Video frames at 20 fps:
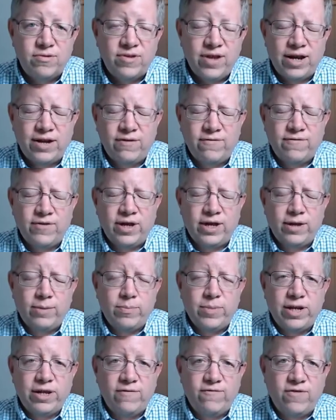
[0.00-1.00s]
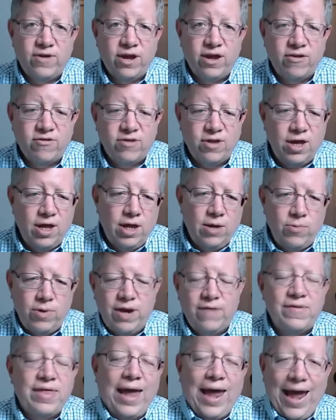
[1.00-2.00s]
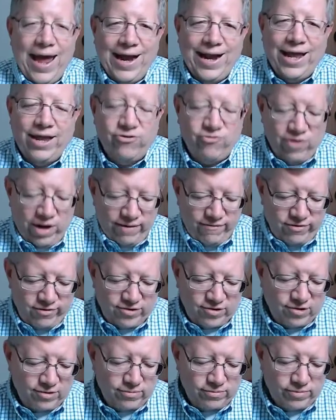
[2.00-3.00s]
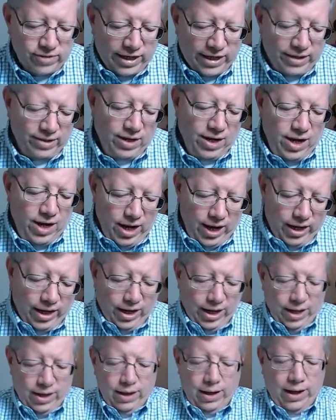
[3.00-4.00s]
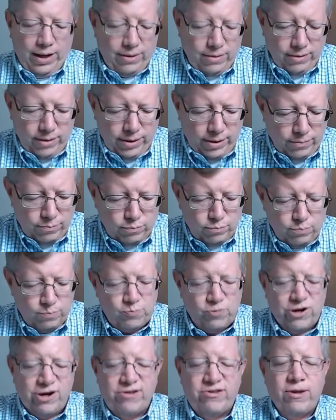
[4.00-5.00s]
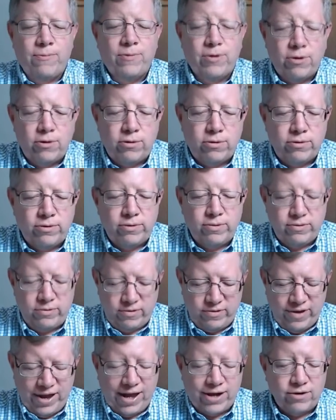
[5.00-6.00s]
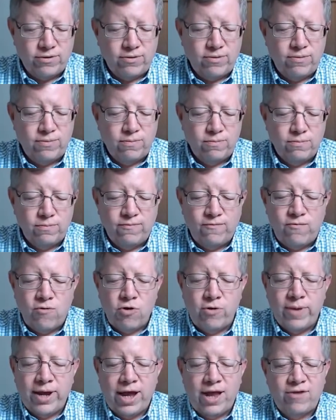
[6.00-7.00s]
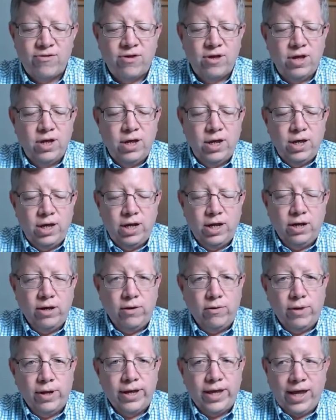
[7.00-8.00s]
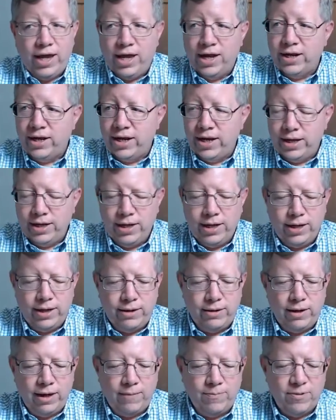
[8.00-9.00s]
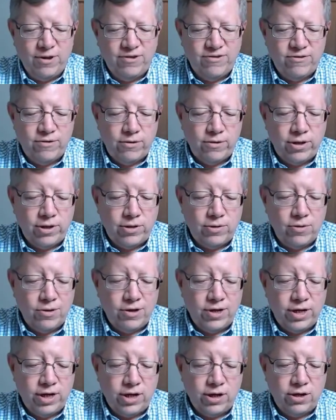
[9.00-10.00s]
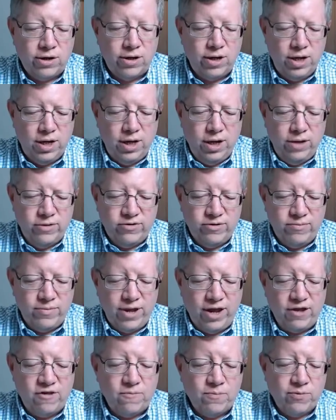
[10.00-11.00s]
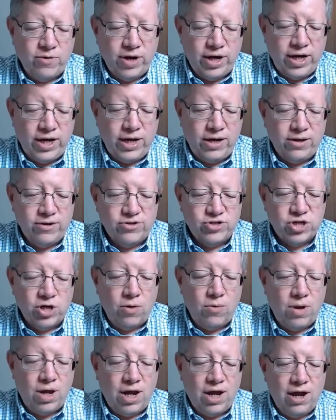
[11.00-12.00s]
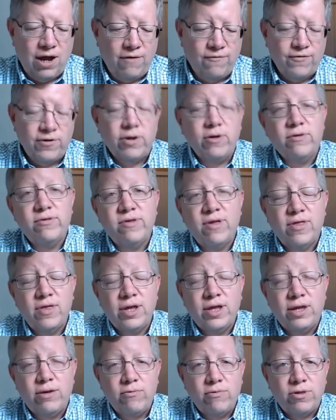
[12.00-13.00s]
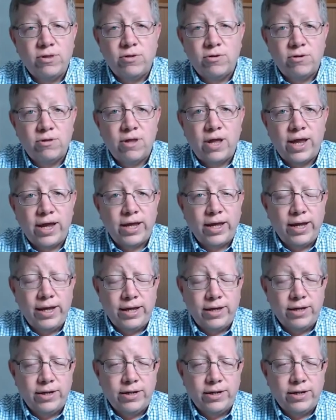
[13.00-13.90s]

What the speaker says: set of minifigs, we have the AT-AT drivers, right? And again, pretty typical standard format. Again, a pistol included here, some nice printing to show off, something that would look like